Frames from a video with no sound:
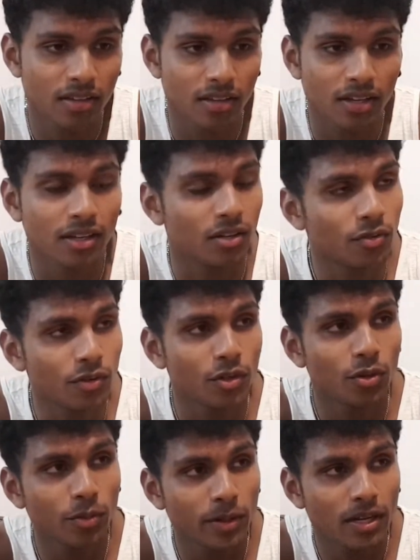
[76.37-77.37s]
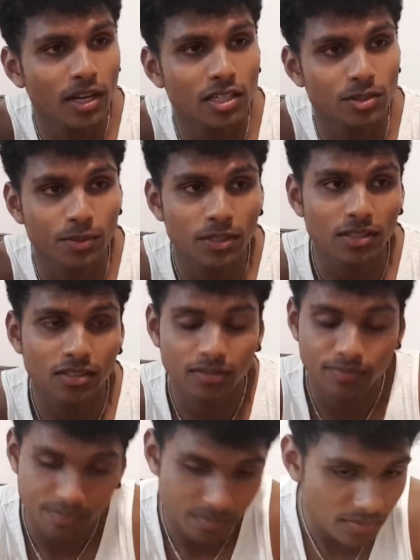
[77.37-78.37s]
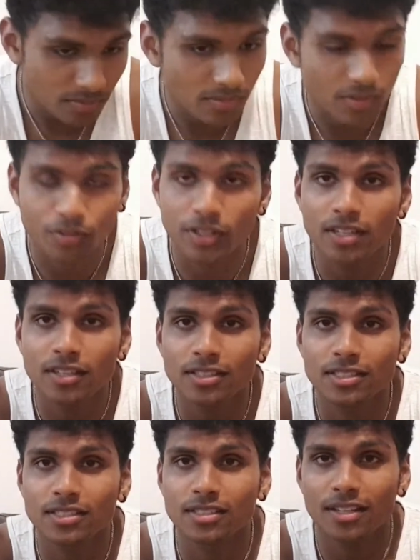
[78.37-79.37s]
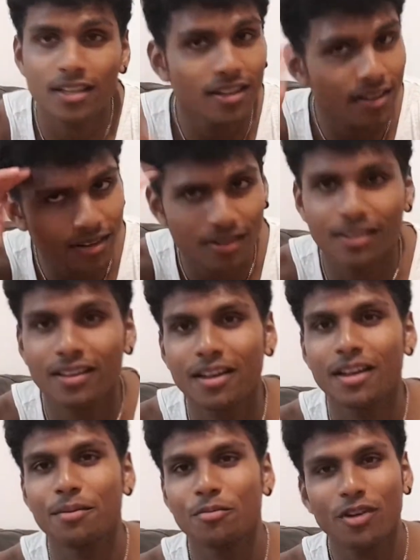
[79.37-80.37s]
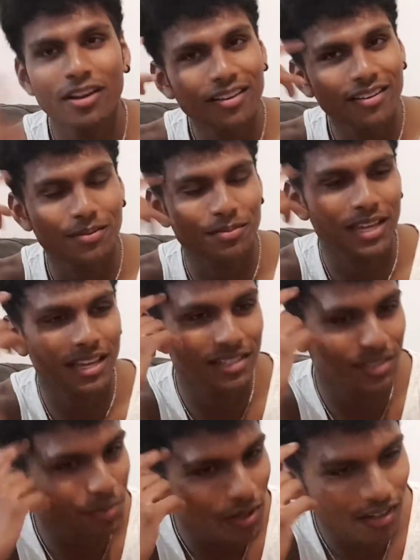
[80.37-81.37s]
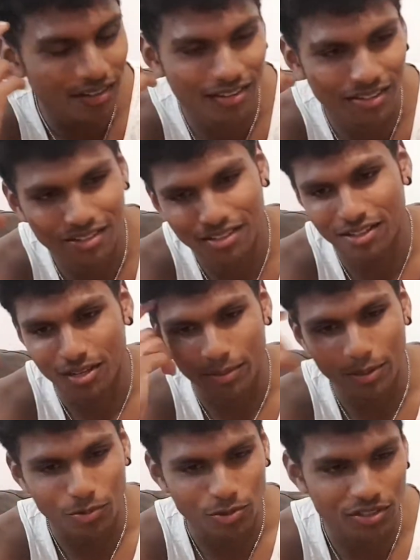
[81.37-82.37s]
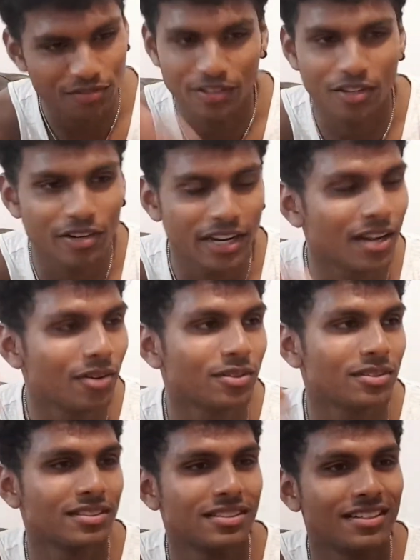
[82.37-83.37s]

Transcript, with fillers: yeah, hopefully nobody dies, but if it is, then I am right. I'm getting smart. I'm able to figure it out.